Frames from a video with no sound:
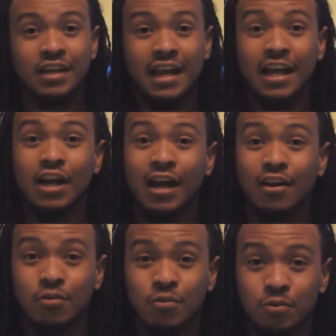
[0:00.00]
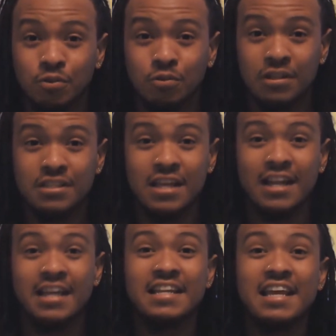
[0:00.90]
And that got Goku a little
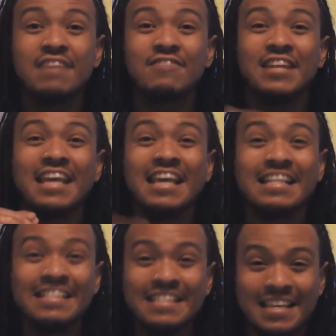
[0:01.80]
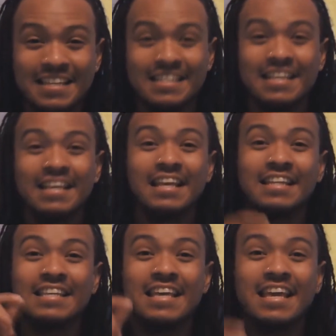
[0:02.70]
excited. And they even hinted
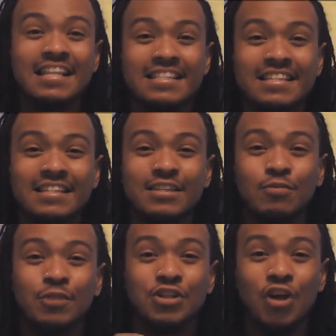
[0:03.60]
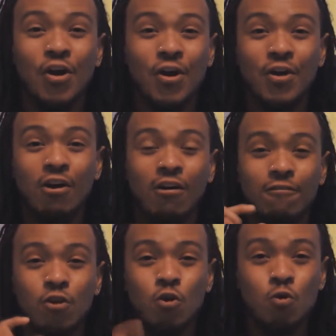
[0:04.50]
the return
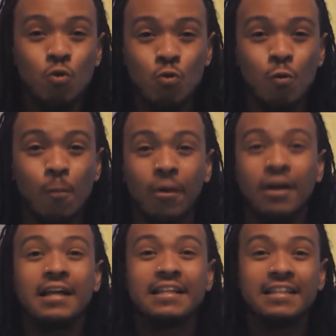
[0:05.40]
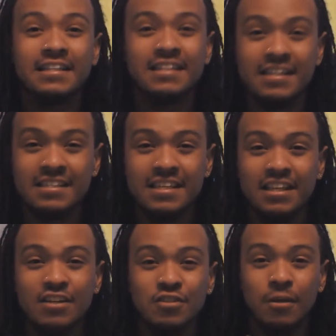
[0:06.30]
of Oob. Dende said
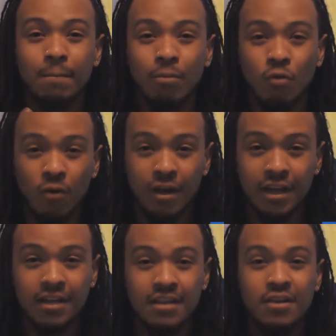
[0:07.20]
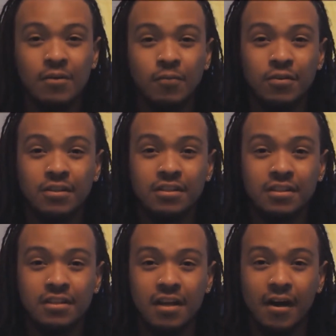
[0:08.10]
there's a boy with
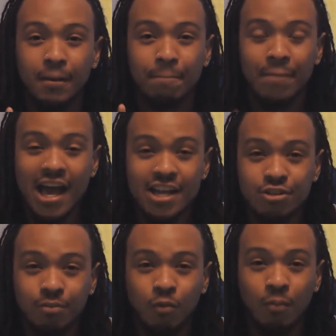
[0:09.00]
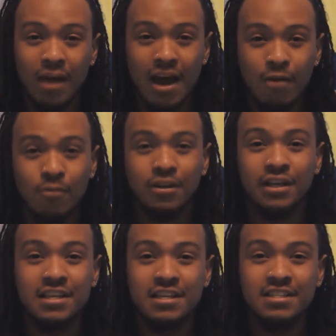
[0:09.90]
unimaginable power
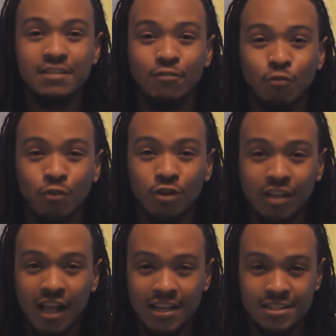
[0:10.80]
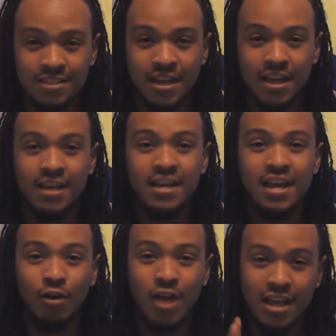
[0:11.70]
that he doesn't even realize yet.
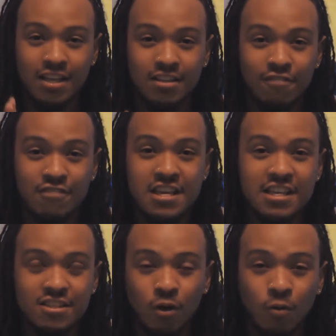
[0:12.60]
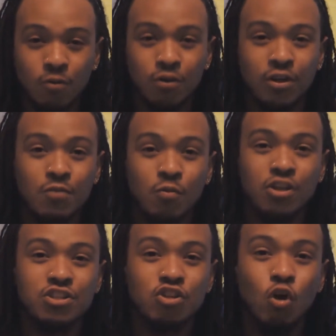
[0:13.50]
And if he gets older, he
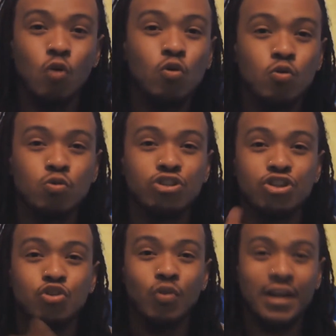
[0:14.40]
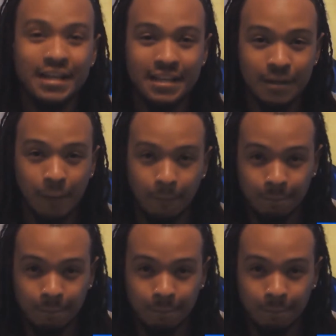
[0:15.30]
wants Goku to train him.